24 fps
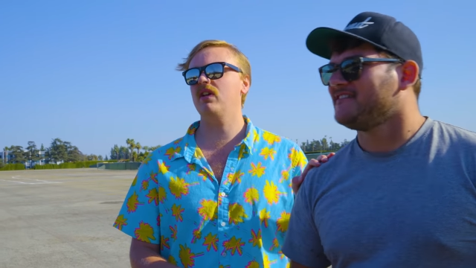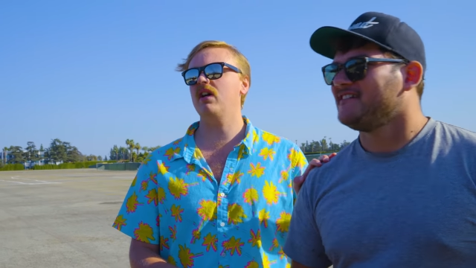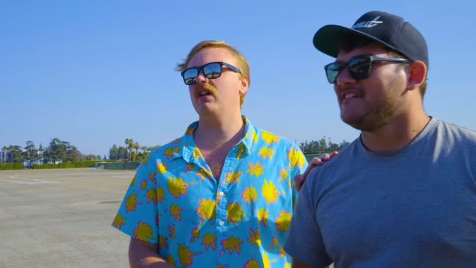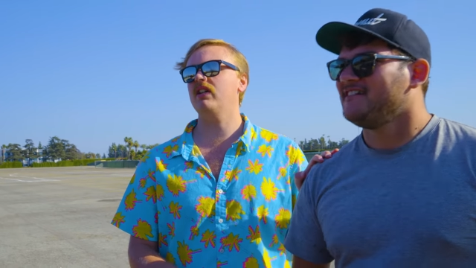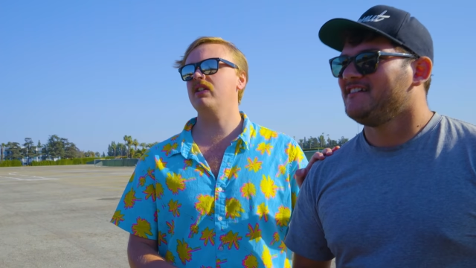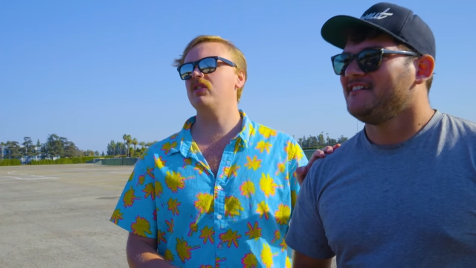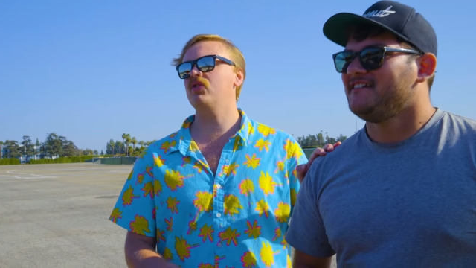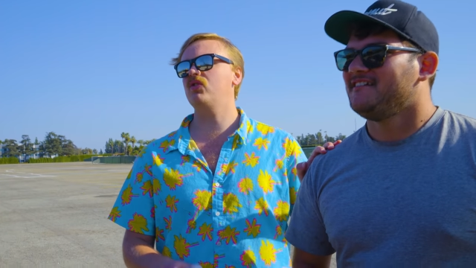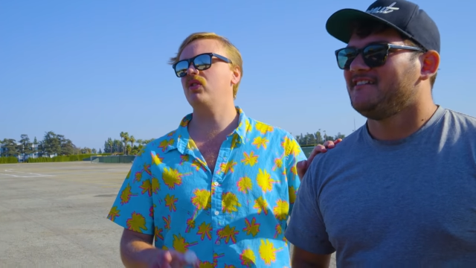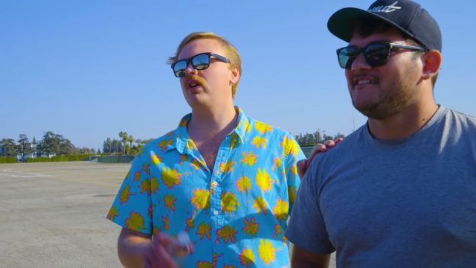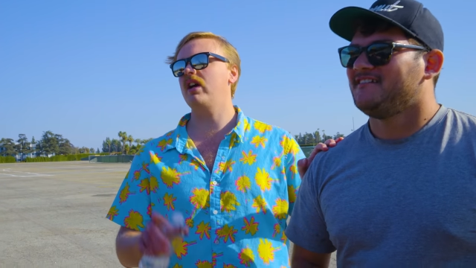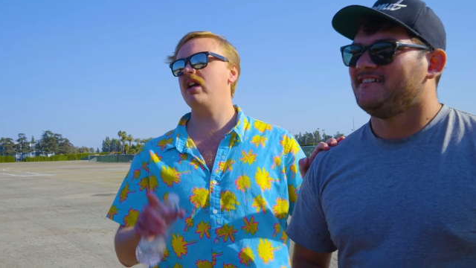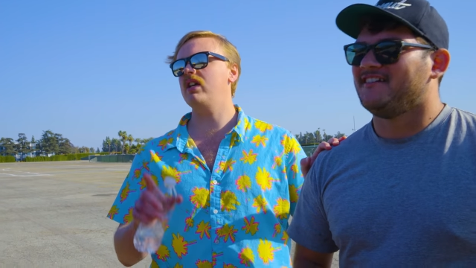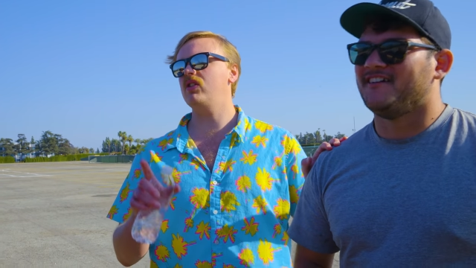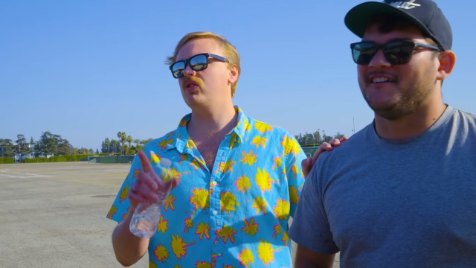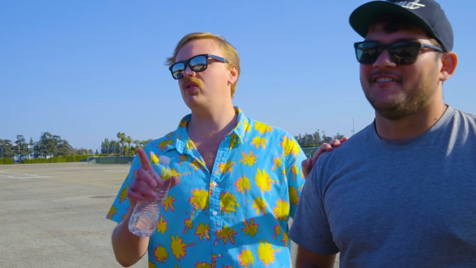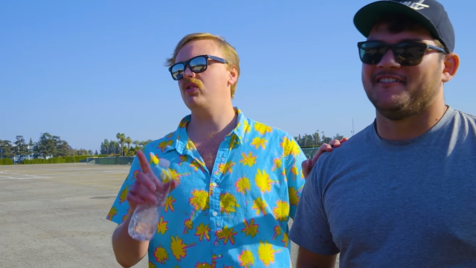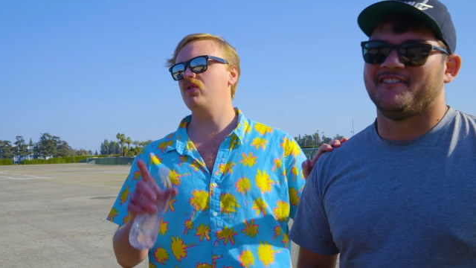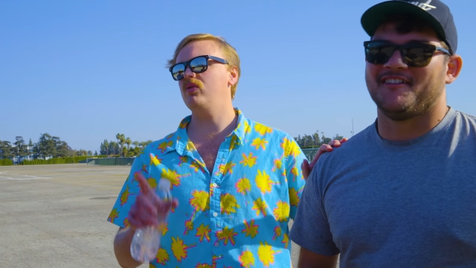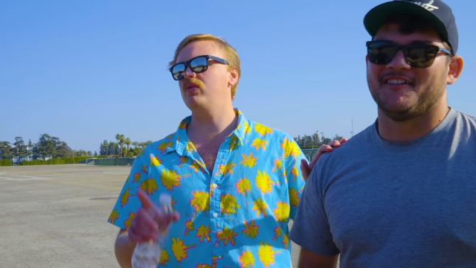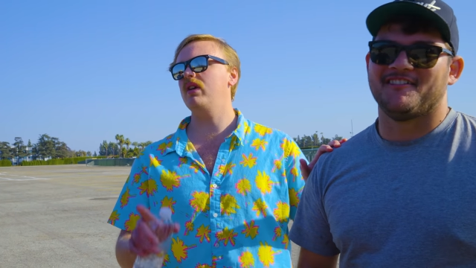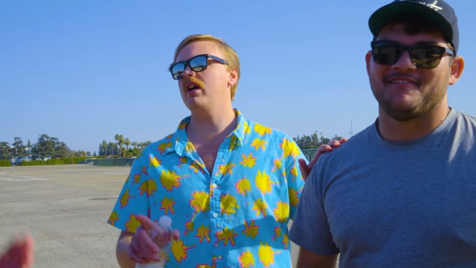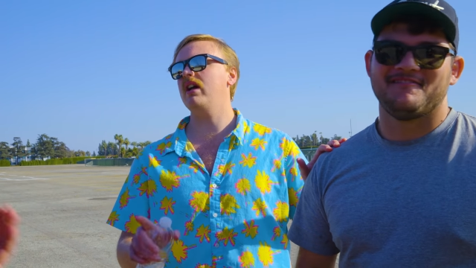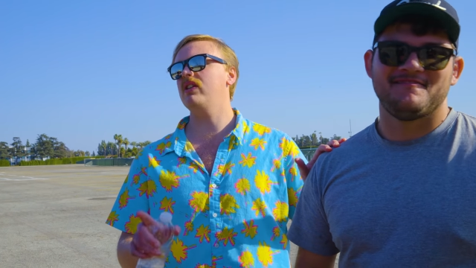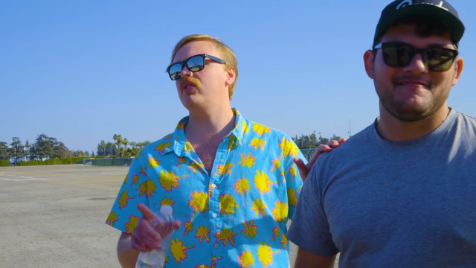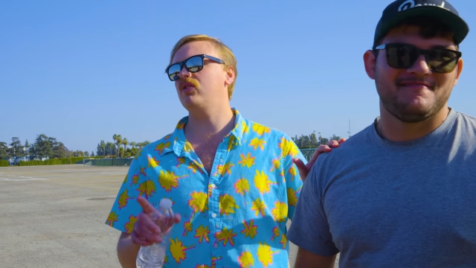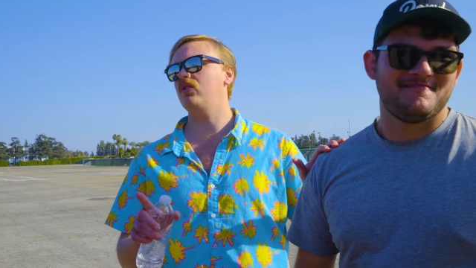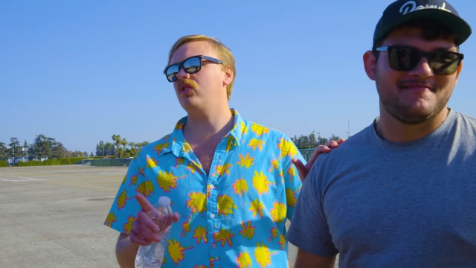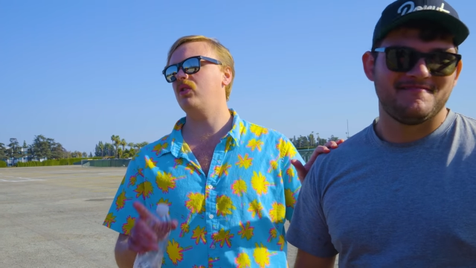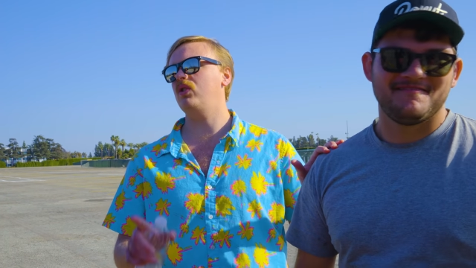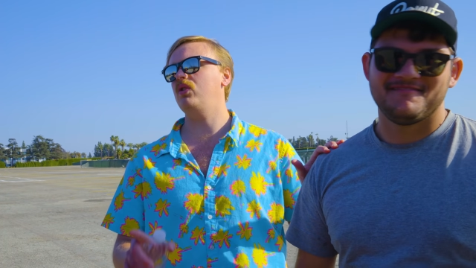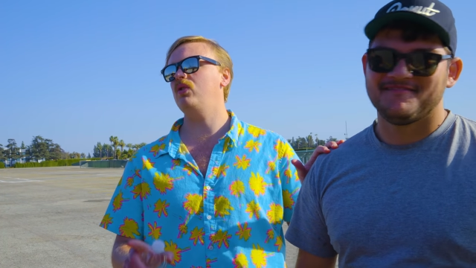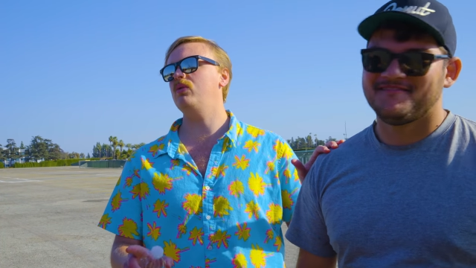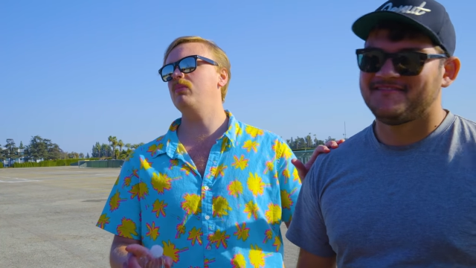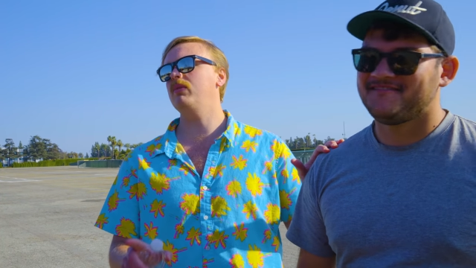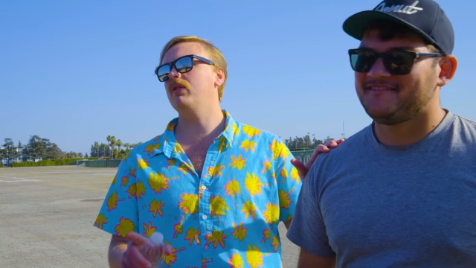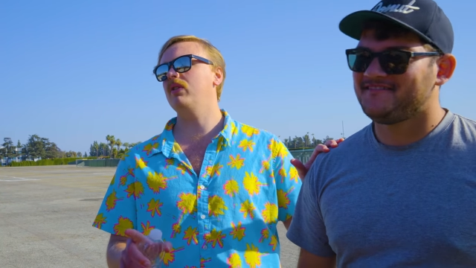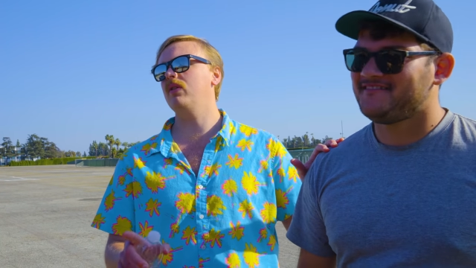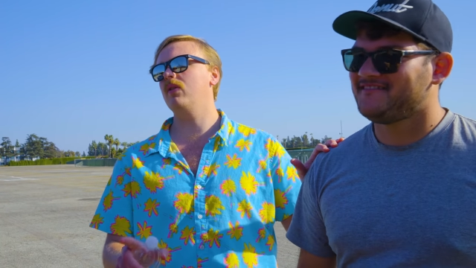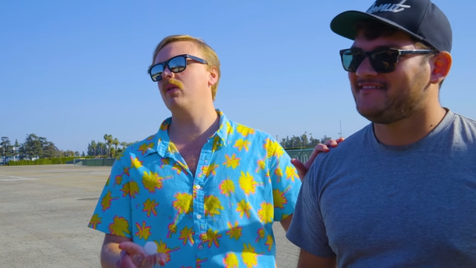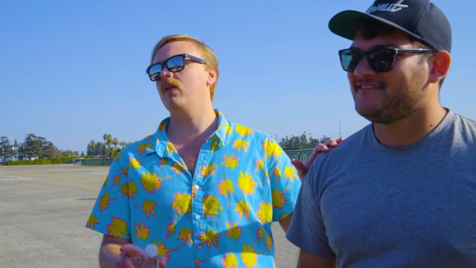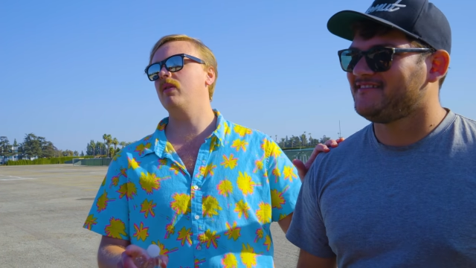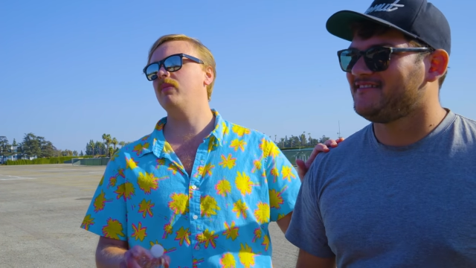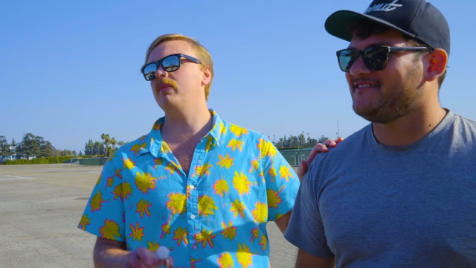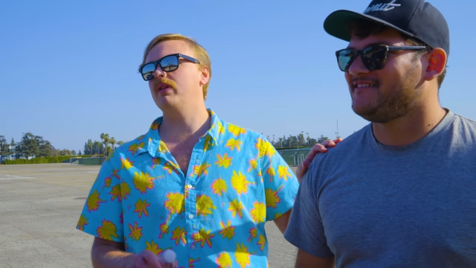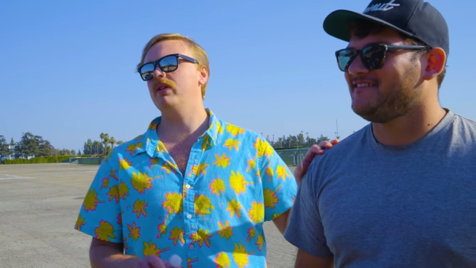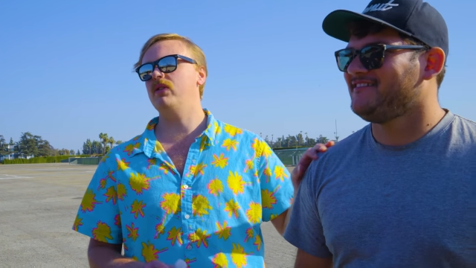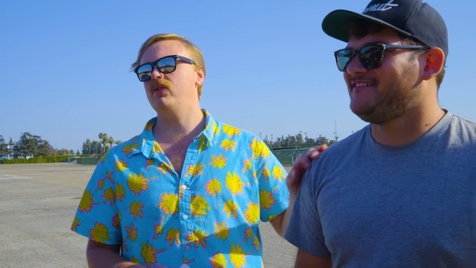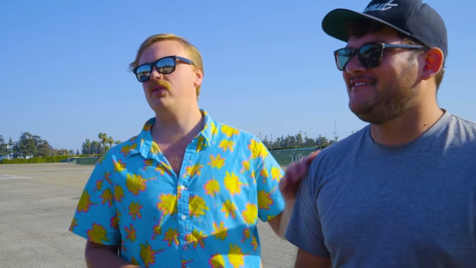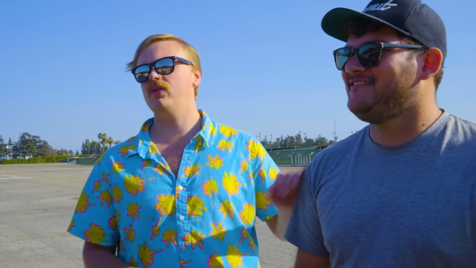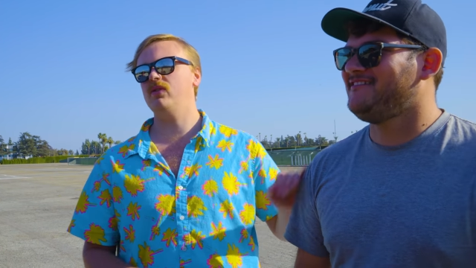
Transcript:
Speaker 1: yeah. talking trash. Oh, no, no. You guys are human garbage.